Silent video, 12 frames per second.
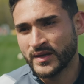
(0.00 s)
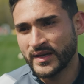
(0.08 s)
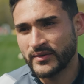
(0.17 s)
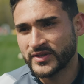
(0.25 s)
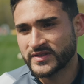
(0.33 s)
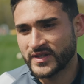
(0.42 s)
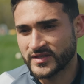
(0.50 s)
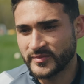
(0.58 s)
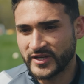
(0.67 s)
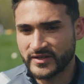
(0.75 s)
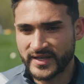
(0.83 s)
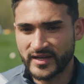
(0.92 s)
Yeah, we talked
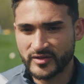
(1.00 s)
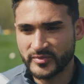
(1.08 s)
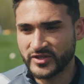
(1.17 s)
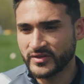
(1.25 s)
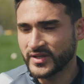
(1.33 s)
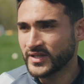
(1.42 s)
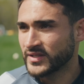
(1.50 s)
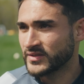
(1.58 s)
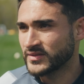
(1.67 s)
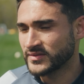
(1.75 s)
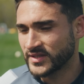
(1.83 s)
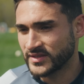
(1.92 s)
about accountability
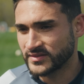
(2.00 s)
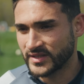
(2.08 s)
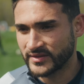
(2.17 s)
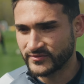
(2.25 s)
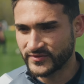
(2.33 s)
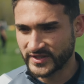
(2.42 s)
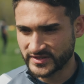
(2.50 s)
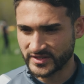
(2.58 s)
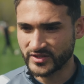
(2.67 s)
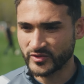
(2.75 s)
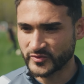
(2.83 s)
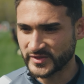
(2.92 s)
and
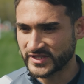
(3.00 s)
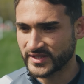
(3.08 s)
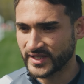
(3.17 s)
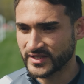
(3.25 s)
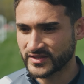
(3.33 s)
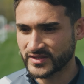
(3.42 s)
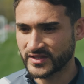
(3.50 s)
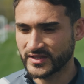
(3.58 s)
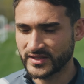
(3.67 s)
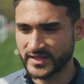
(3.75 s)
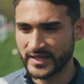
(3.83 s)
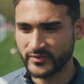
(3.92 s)
fixing those mistakes
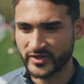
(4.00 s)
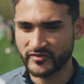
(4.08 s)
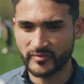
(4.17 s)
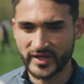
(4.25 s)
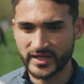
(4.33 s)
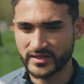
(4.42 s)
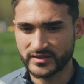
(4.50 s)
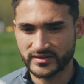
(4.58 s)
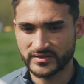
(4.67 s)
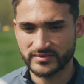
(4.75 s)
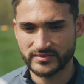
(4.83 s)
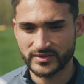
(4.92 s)
that we've made
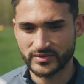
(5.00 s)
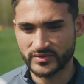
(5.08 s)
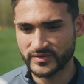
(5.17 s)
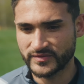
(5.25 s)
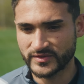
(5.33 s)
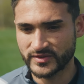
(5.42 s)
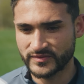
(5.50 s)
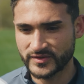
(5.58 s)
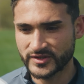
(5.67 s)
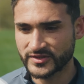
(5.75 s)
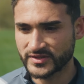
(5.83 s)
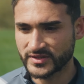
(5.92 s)
in, you know, the
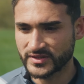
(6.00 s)
first you